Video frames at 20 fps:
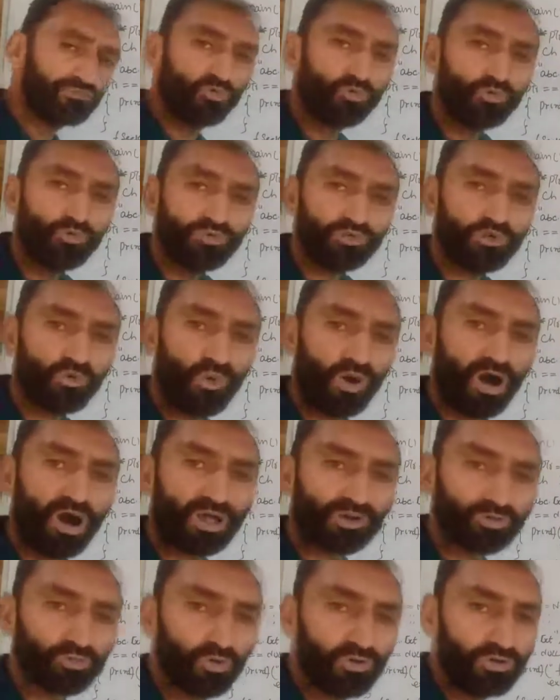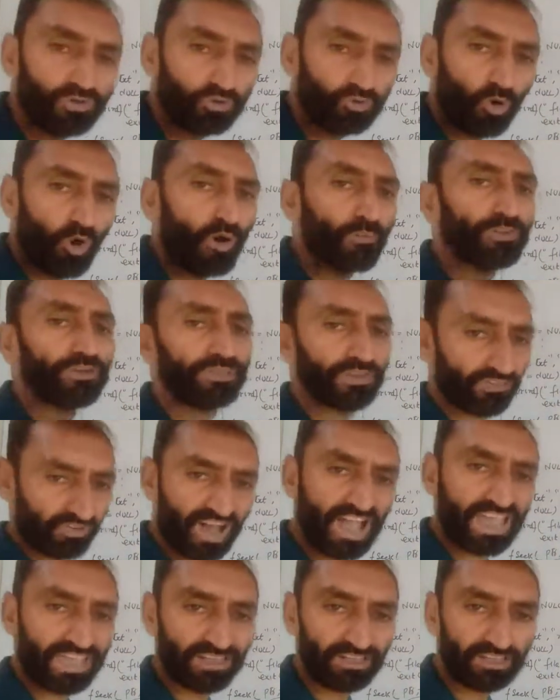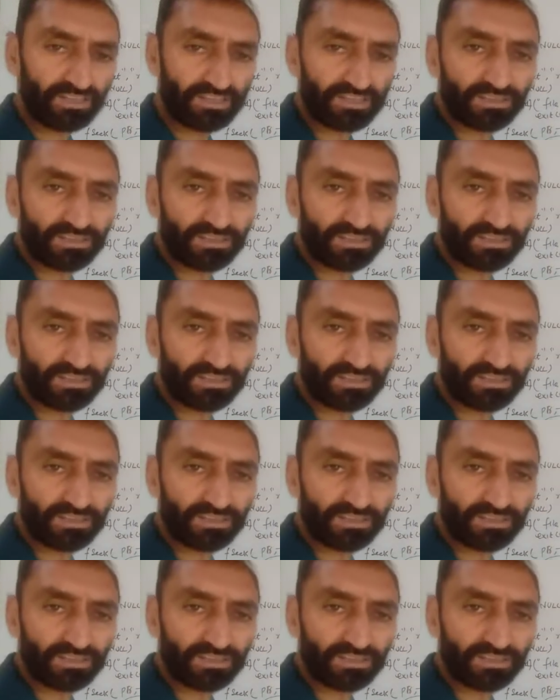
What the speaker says: mode you are going to open the file.